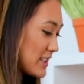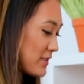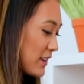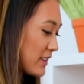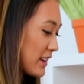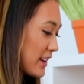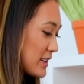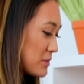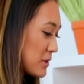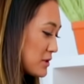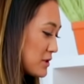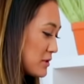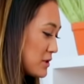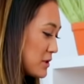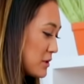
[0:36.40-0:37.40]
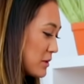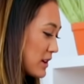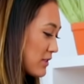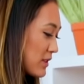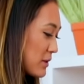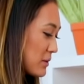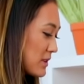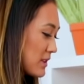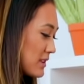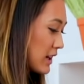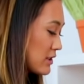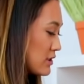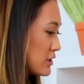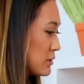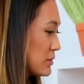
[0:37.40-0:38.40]
just found out I was supposed to do 2 on every one. Yeah,
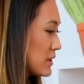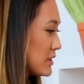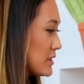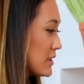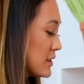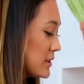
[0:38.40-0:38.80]
she super does too.